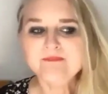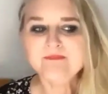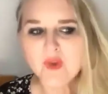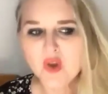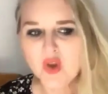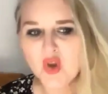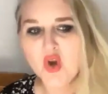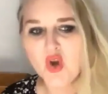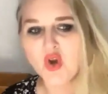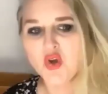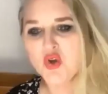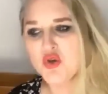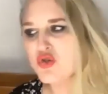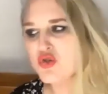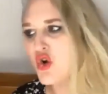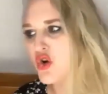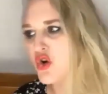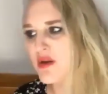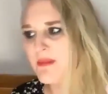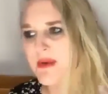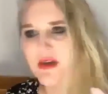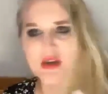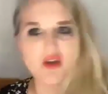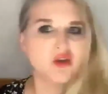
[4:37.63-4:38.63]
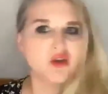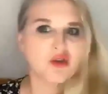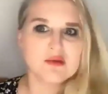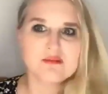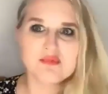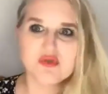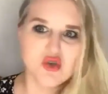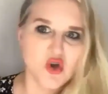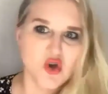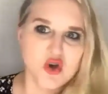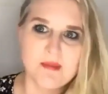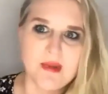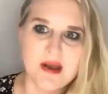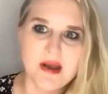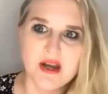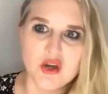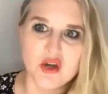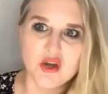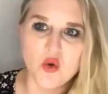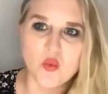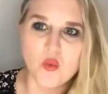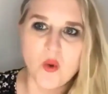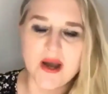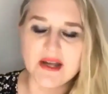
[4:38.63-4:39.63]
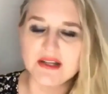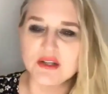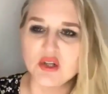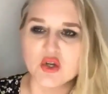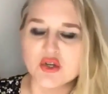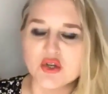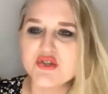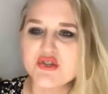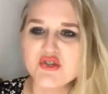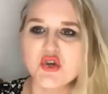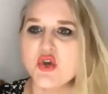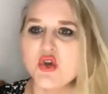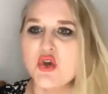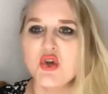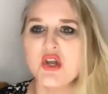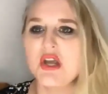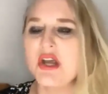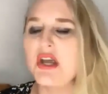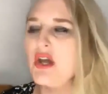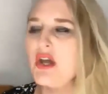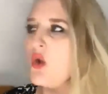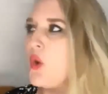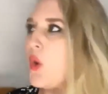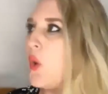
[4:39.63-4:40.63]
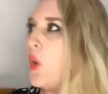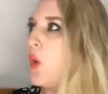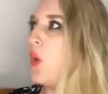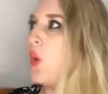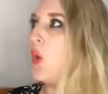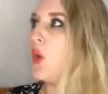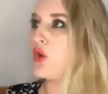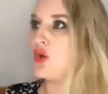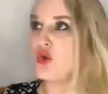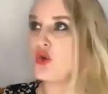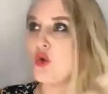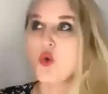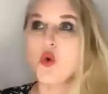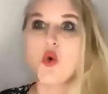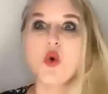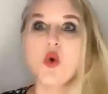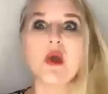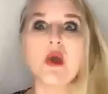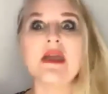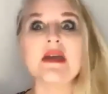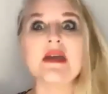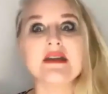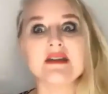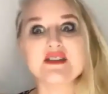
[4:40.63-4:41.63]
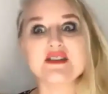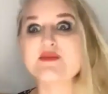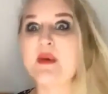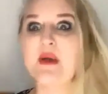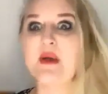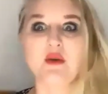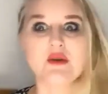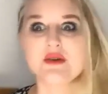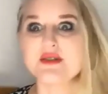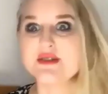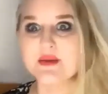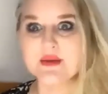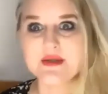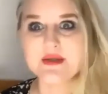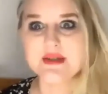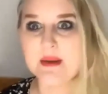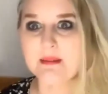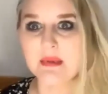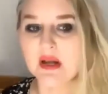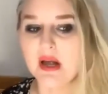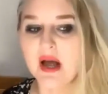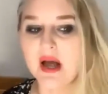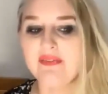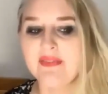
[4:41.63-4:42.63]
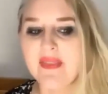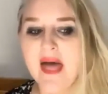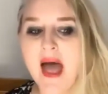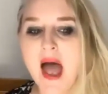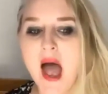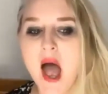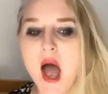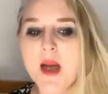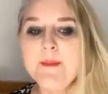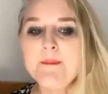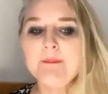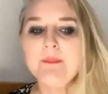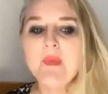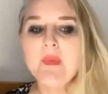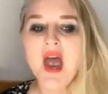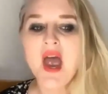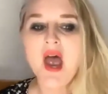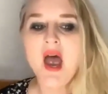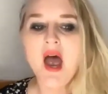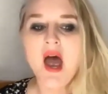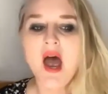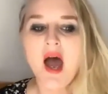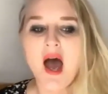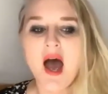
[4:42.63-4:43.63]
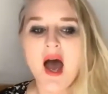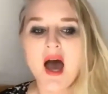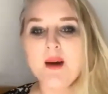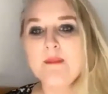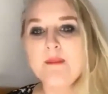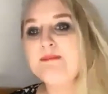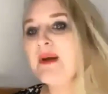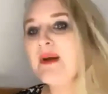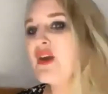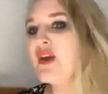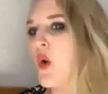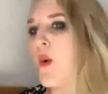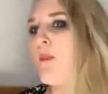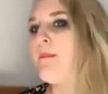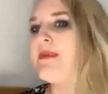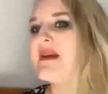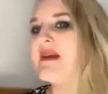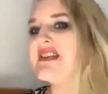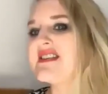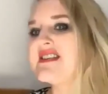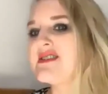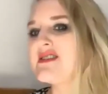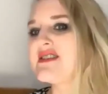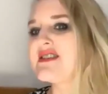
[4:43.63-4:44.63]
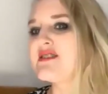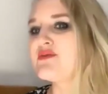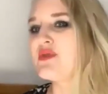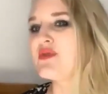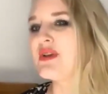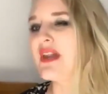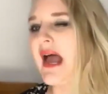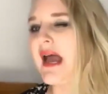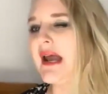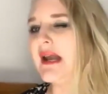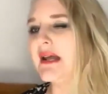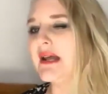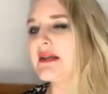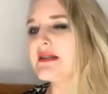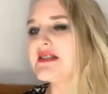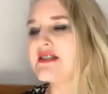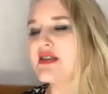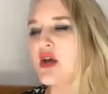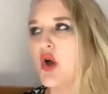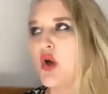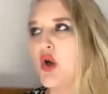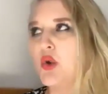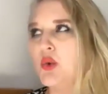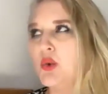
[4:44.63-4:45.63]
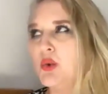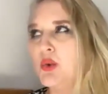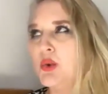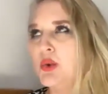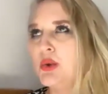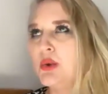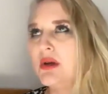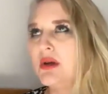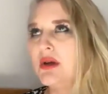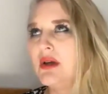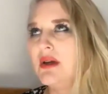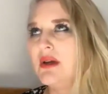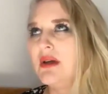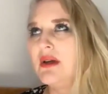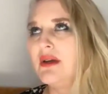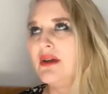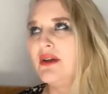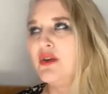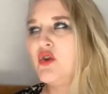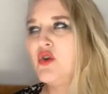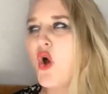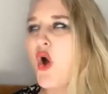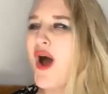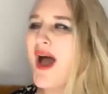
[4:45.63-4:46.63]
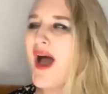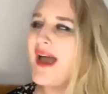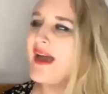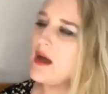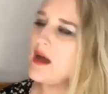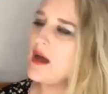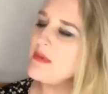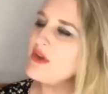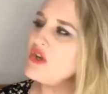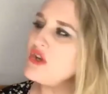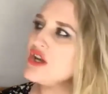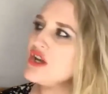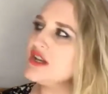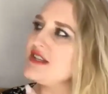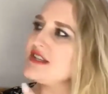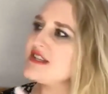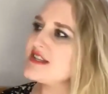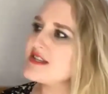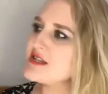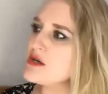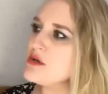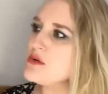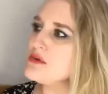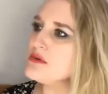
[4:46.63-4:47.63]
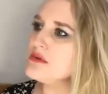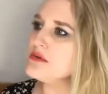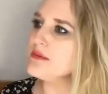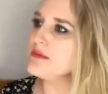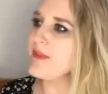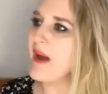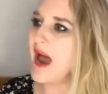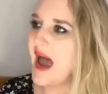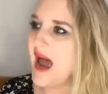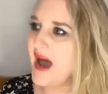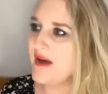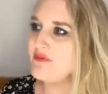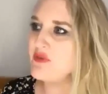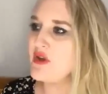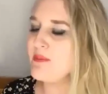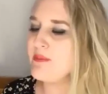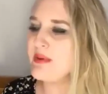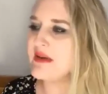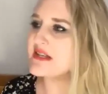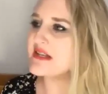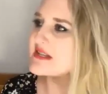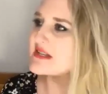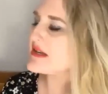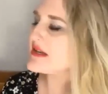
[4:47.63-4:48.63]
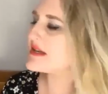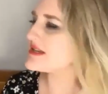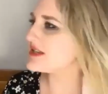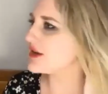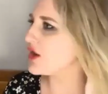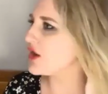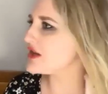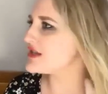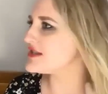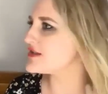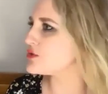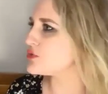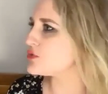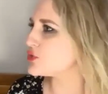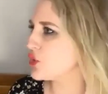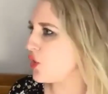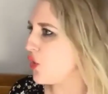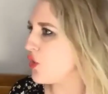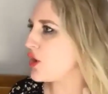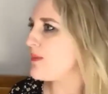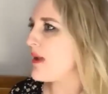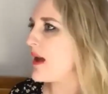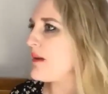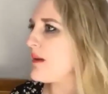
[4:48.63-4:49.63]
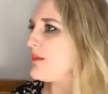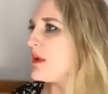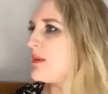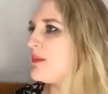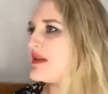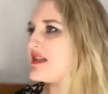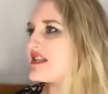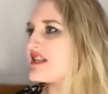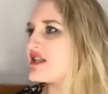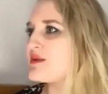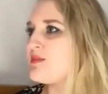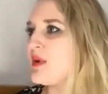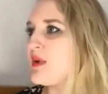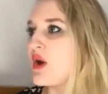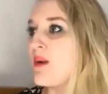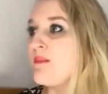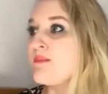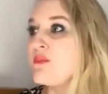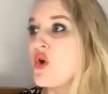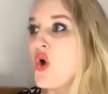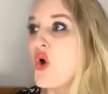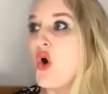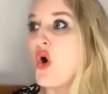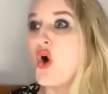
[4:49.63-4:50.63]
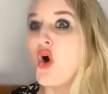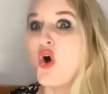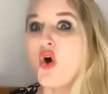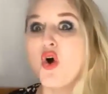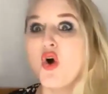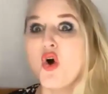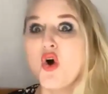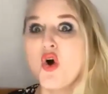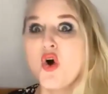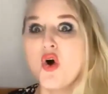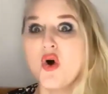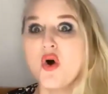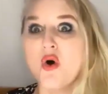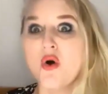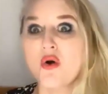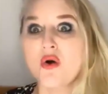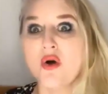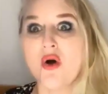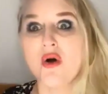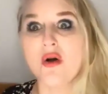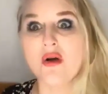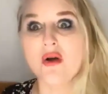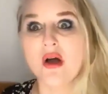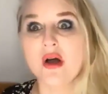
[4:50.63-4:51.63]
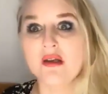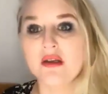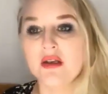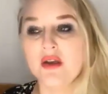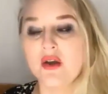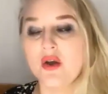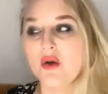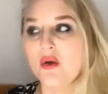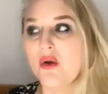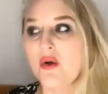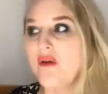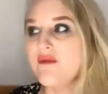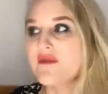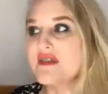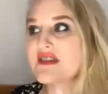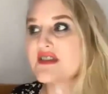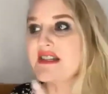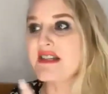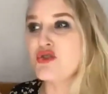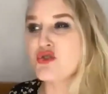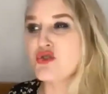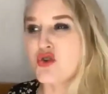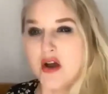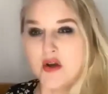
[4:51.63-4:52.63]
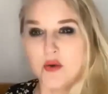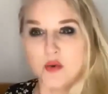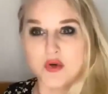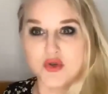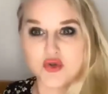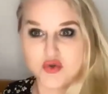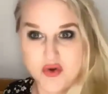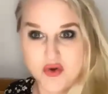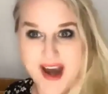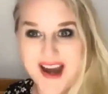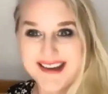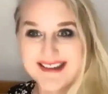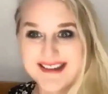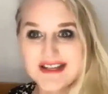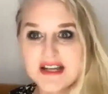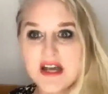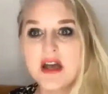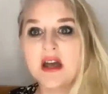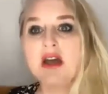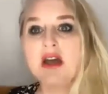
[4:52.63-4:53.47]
you know, you're documenting your weight loss journey or your cooking experience or something like that, but not business related. So you could still have your business, and I still talk about my business, but I'm not, you know, obviously trying to attract